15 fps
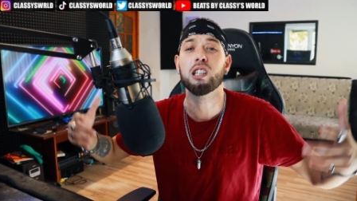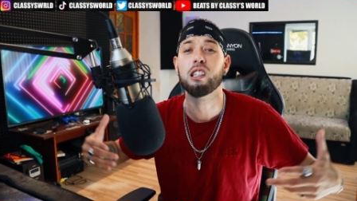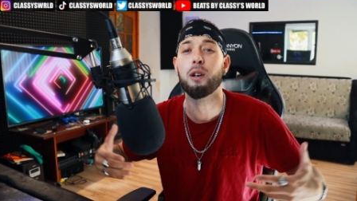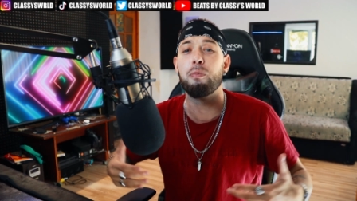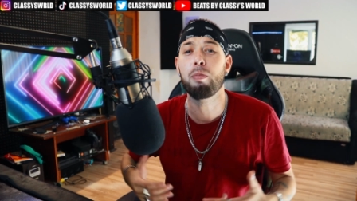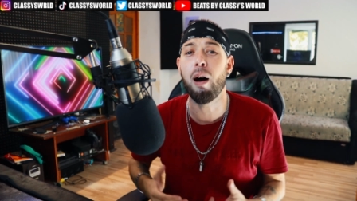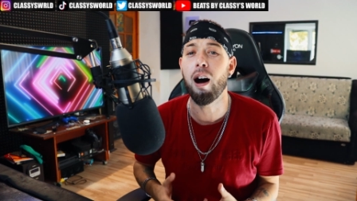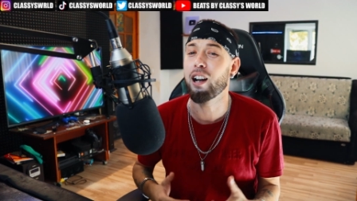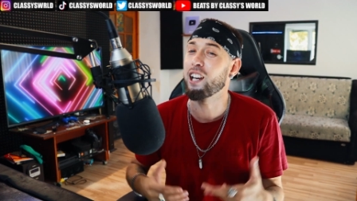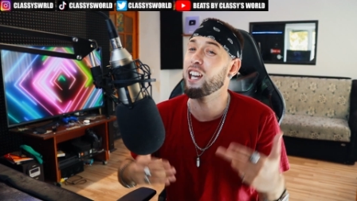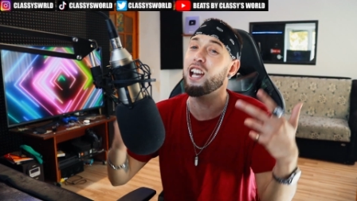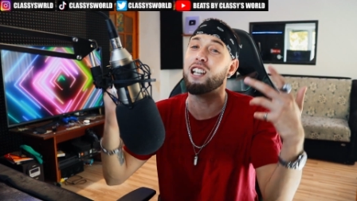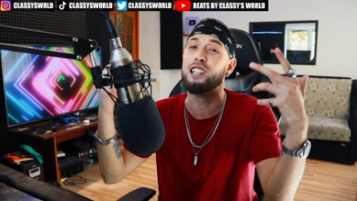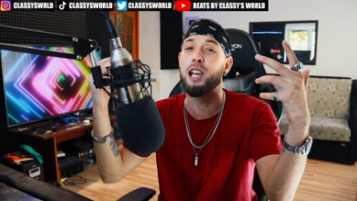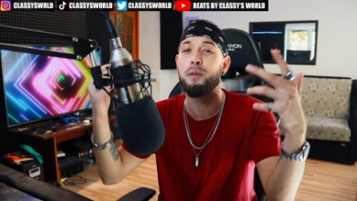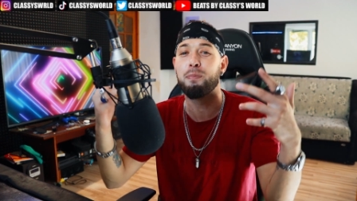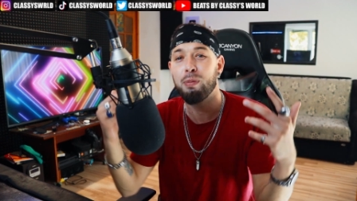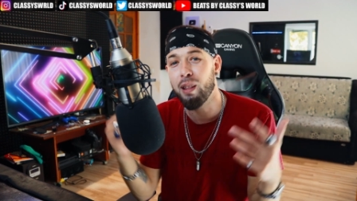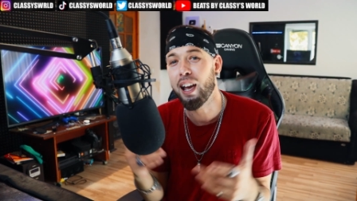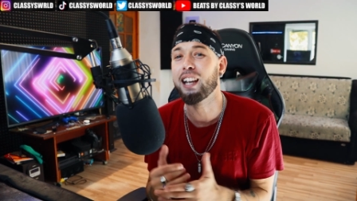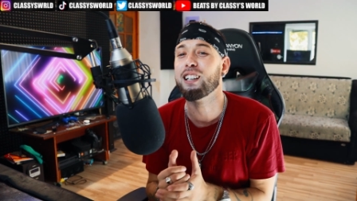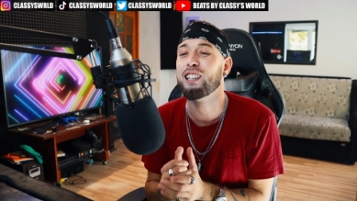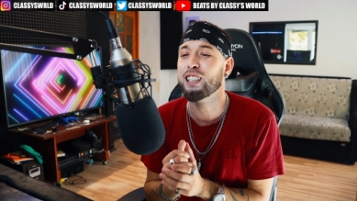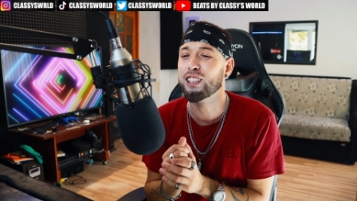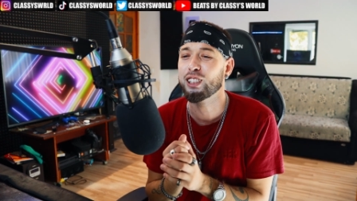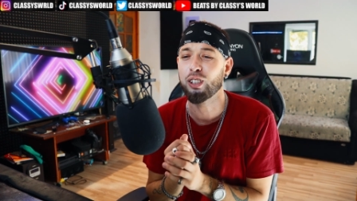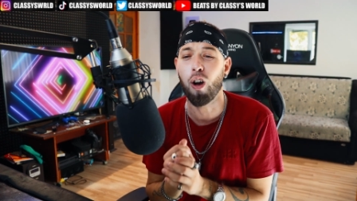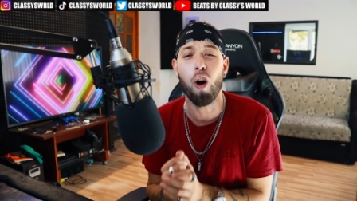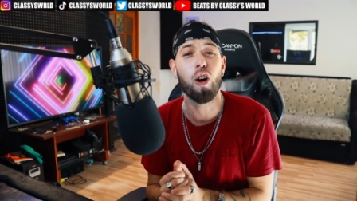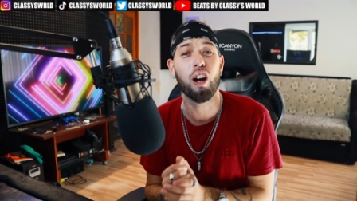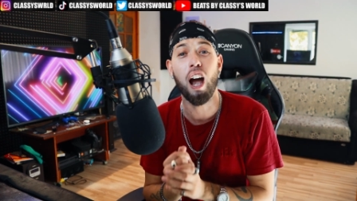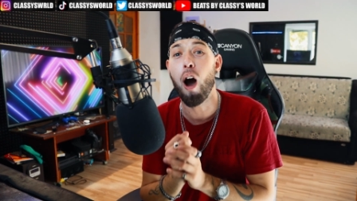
at a party and they played this song,